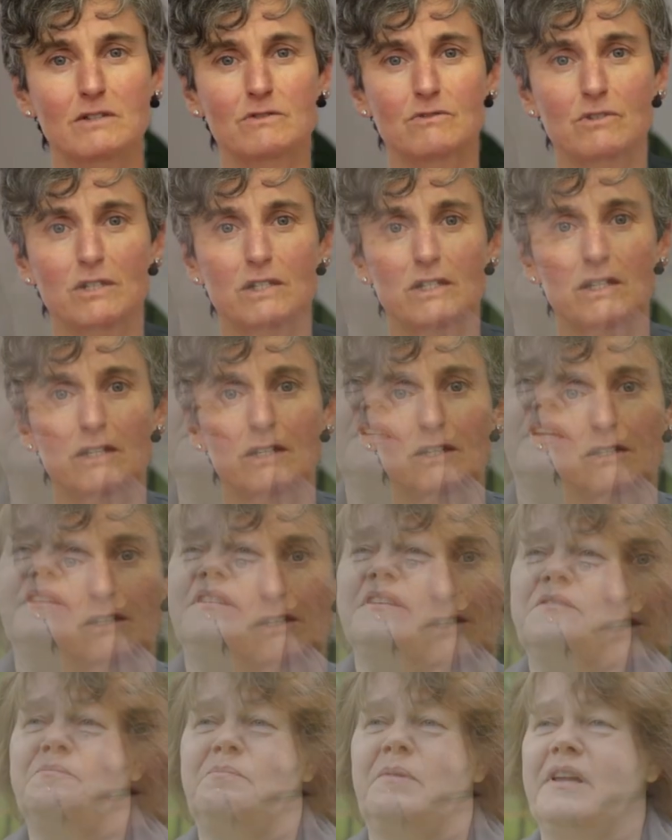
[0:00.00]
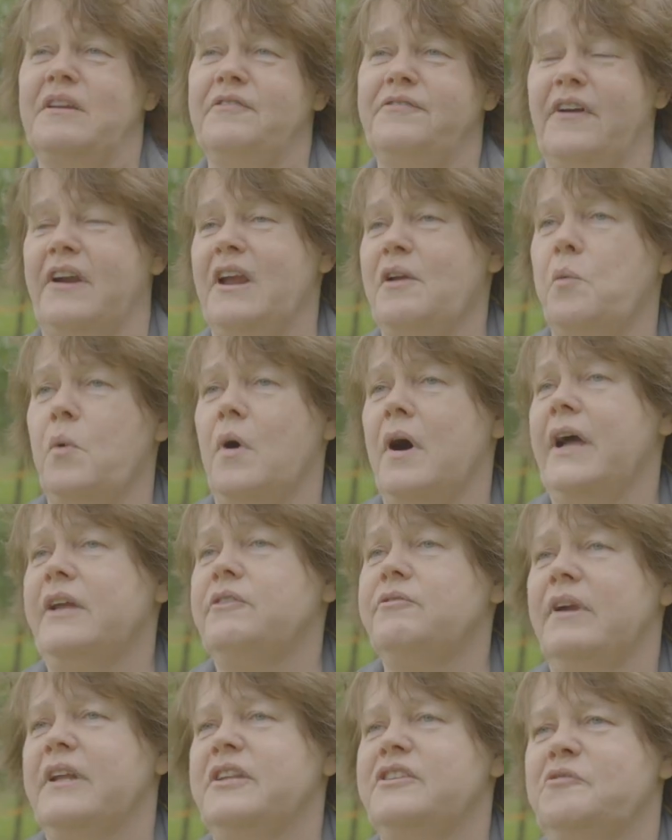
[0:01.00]
Festivals like this bring a very
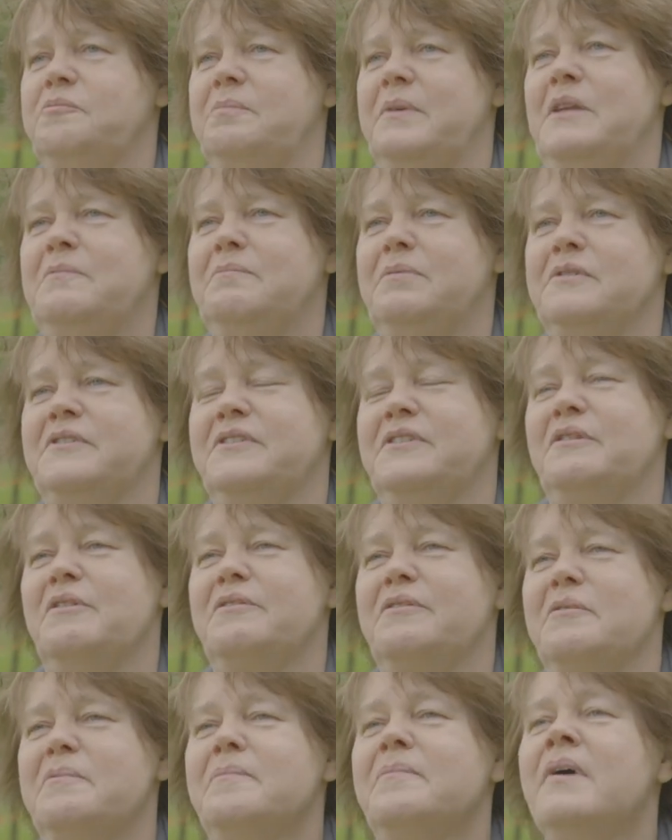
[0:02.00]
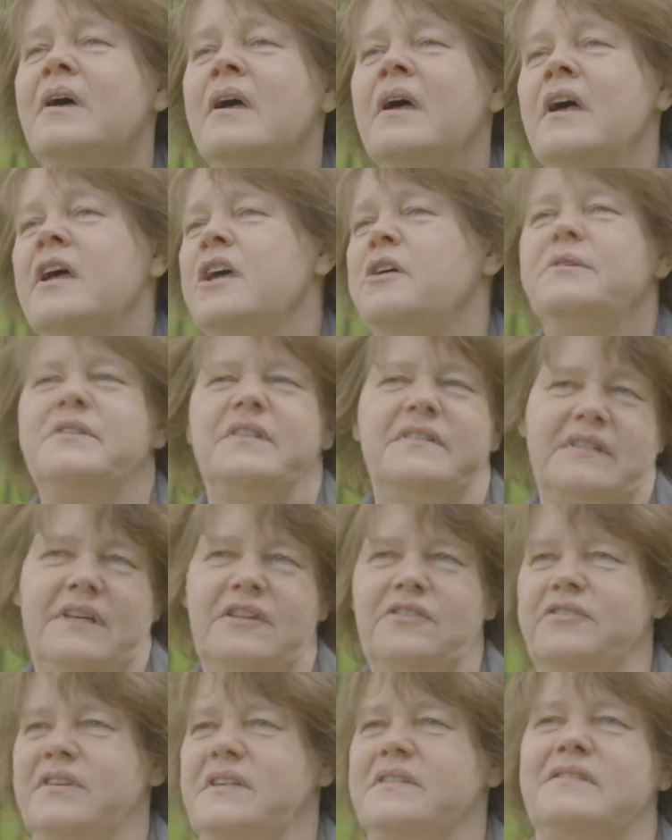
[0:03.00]
wide range of people to them who are just
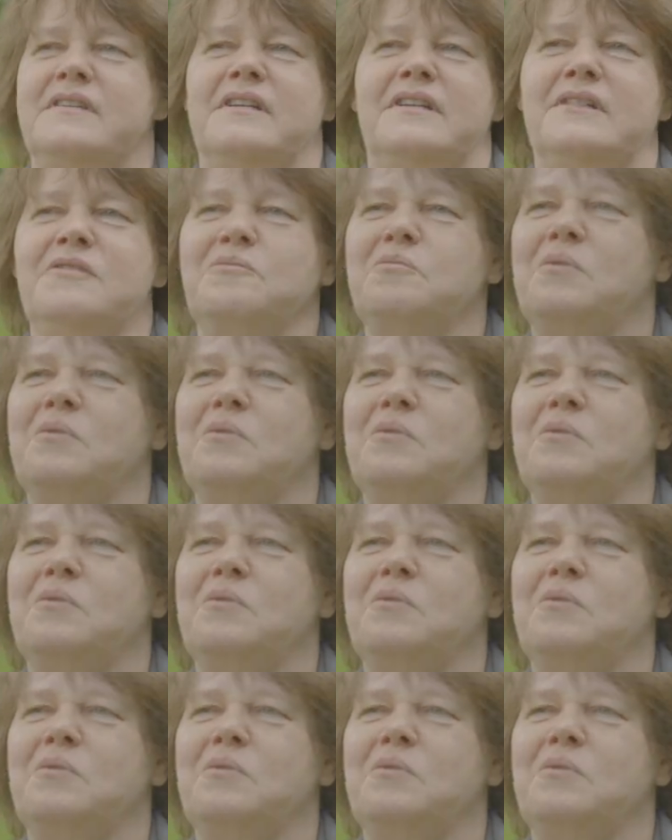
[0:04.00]
interested in the